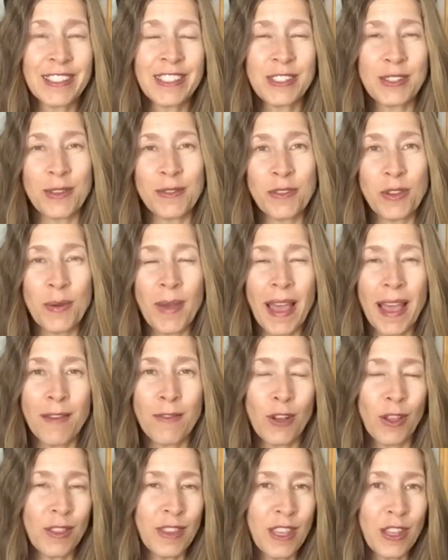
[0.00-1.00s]
So if you have
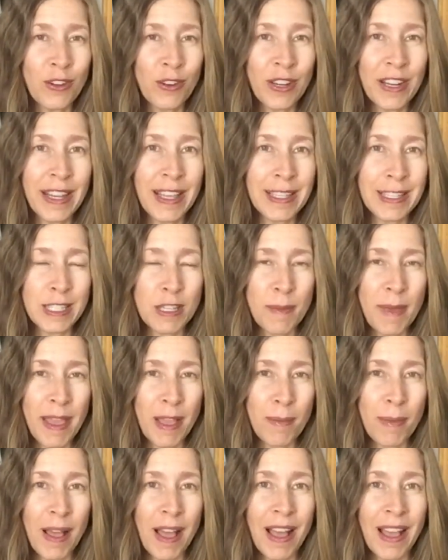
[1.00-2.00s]
all the ingredients to make a
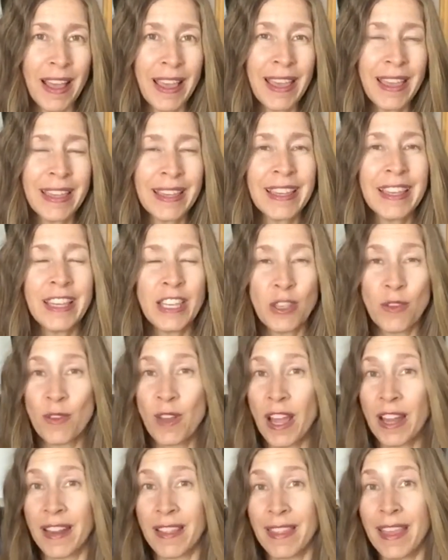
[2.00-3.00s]
pie, you've
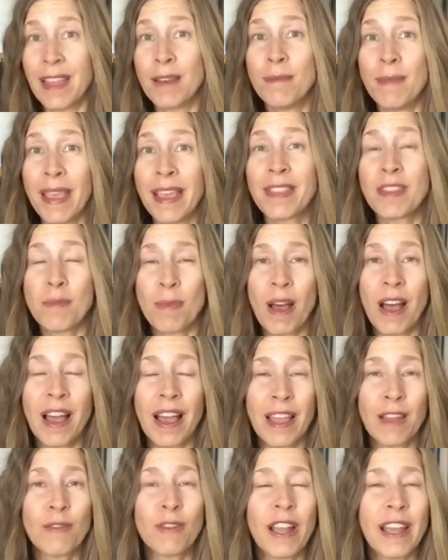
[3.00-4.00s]
got to then make the
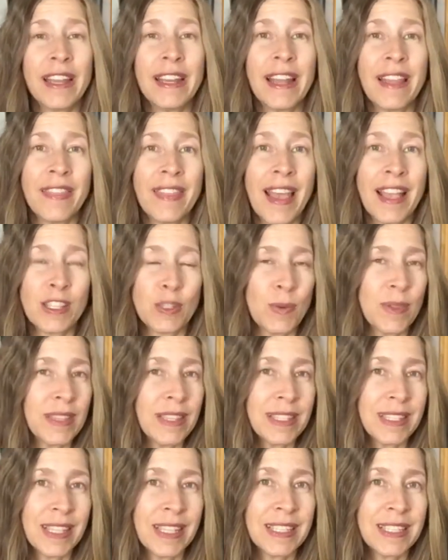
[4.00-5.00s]
pie, right? And that's what
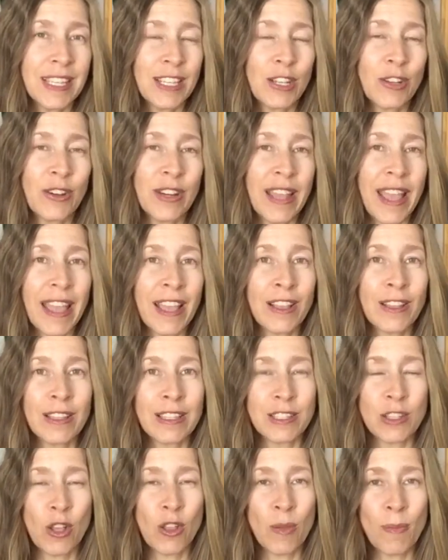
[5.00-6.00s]
this 60-degree angle is
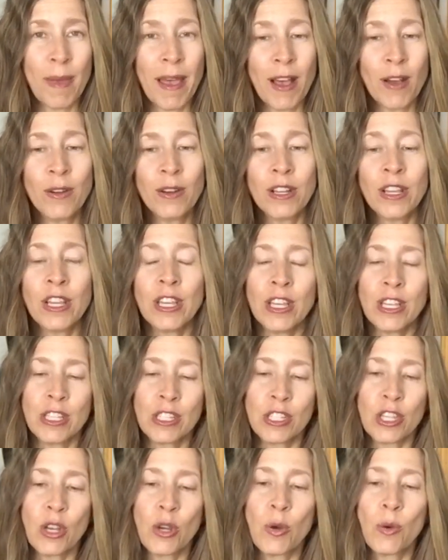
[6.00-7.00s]
all about.
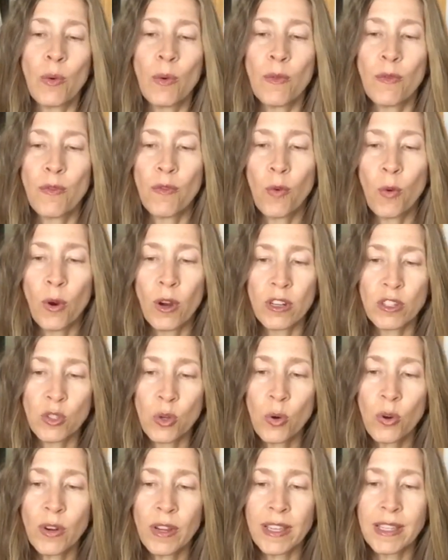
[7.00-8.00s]
So for
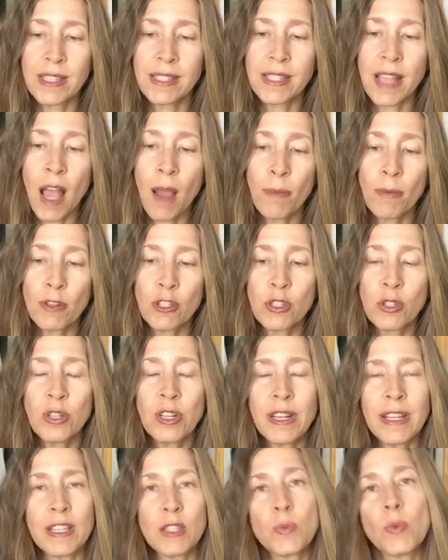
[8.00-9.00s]
Taurus,
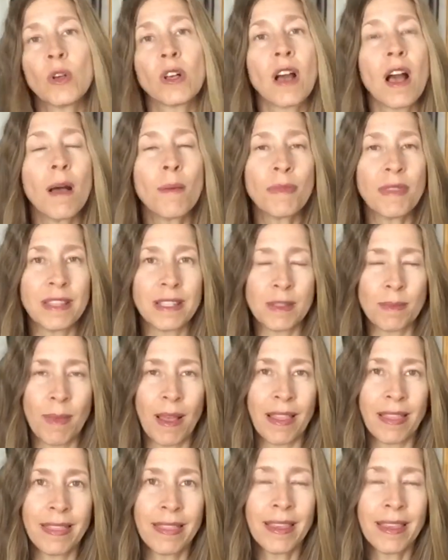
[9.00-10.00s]
opportunities will come this
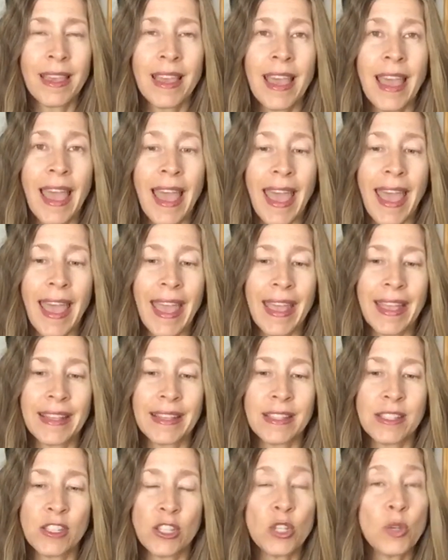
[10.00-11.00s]
month,
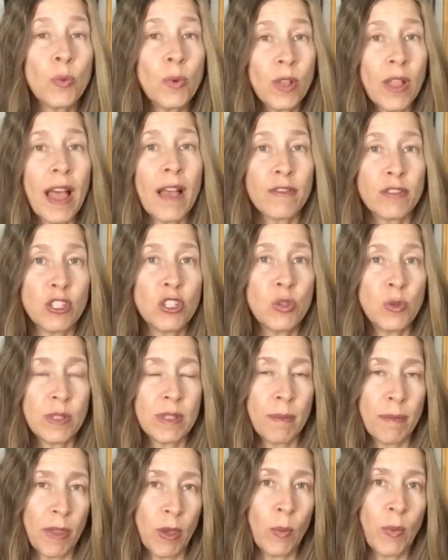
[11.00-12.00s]
and you will have to do
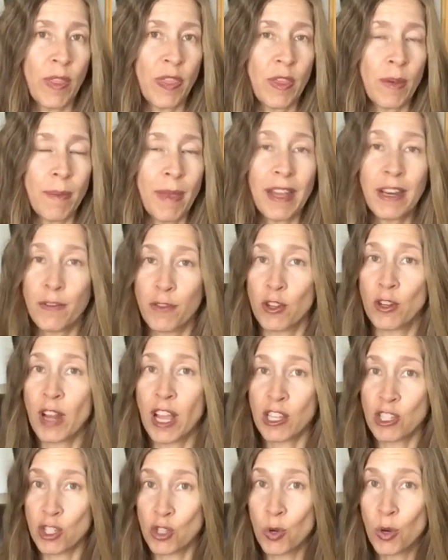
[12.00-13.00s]
something with them. And if you're
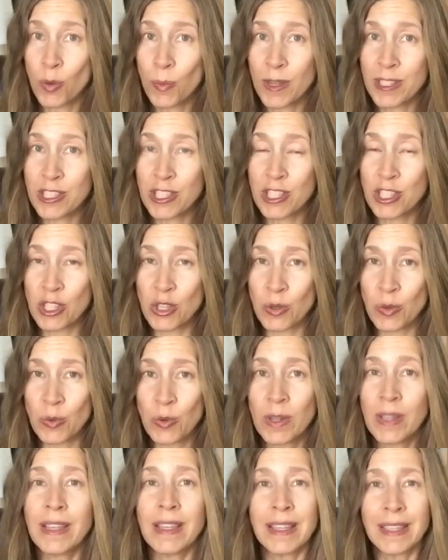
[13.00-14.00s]
not sure what to do,
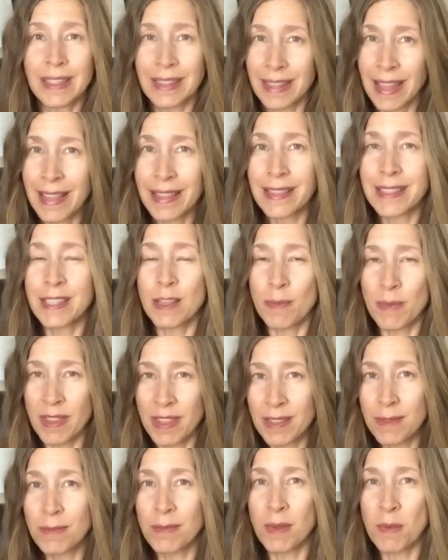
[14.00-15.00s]
let some of
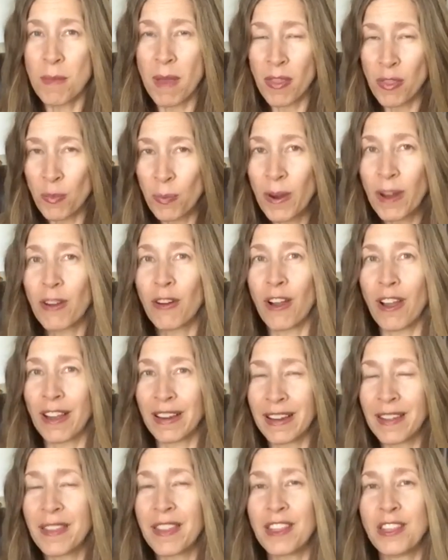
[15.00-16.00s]
the month wear on,
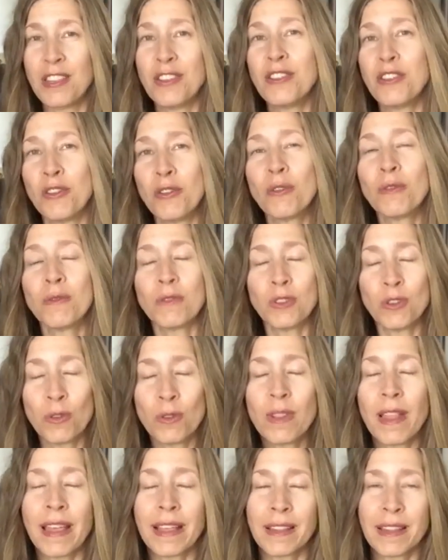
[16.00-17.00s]
and then you'll
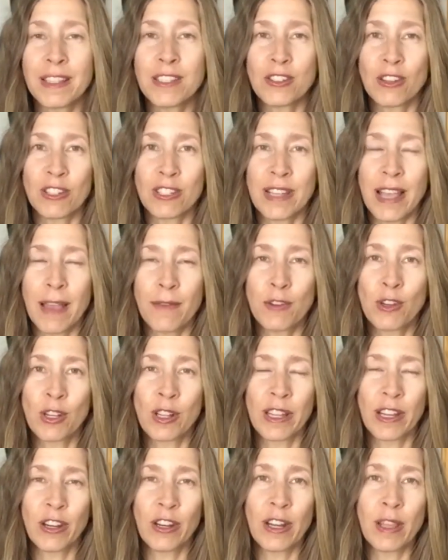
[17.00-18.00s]
likely start to have your
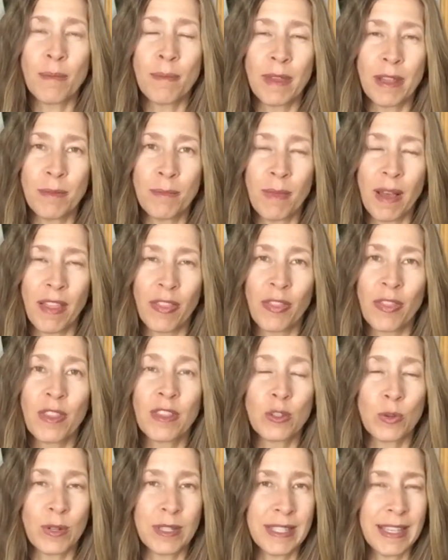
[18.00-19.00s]
clarity mid-month,
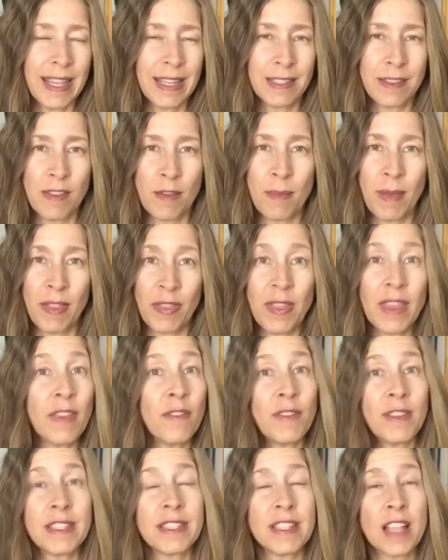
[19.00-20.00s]
towards the end of the month, if
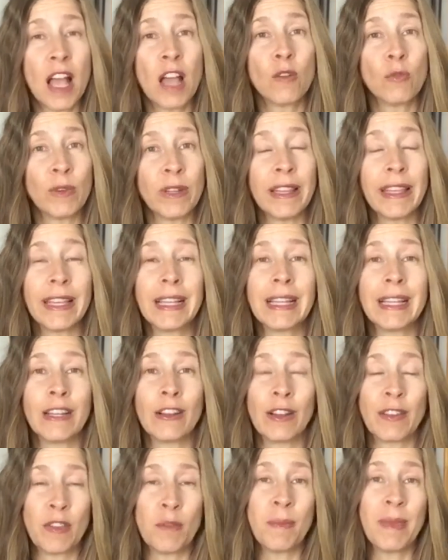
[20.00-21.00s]
it's not really clear
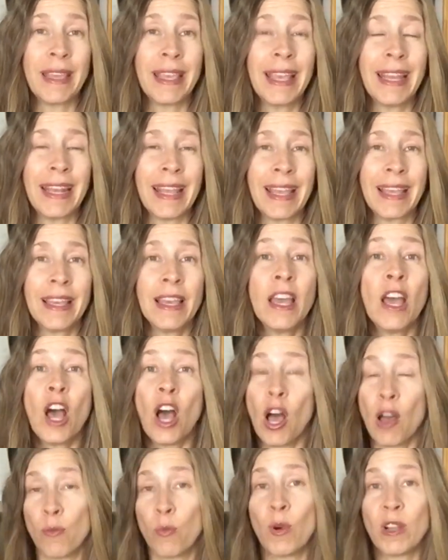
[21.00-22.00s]
at the beginning
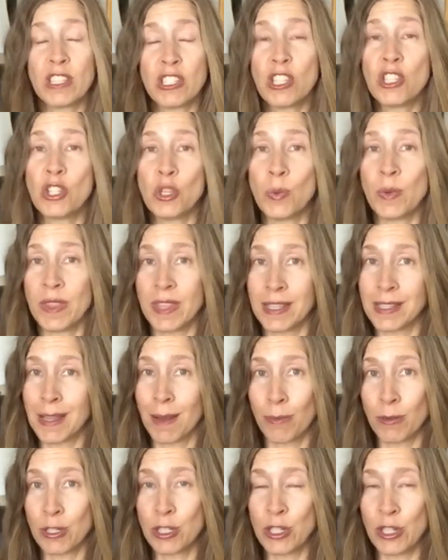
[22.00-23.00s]
of what to do with these
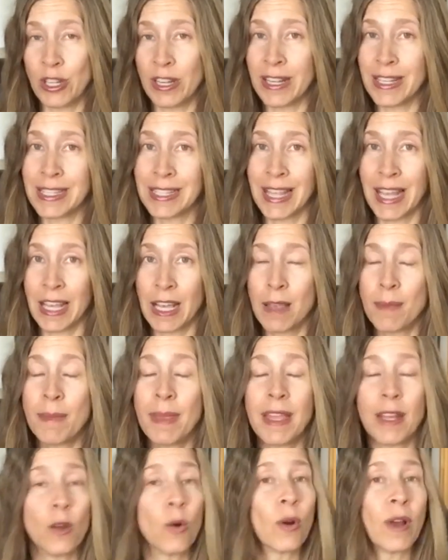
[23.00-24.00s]
opportunities that come
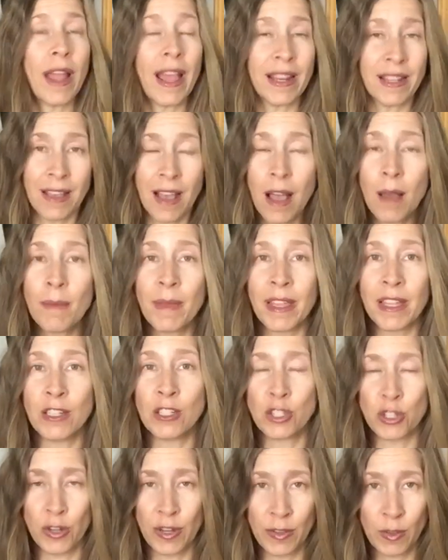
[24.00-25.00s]
in or had come in
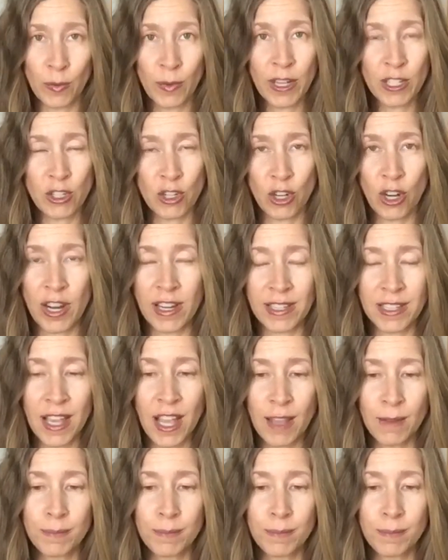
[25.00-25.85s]
during the retrograde time.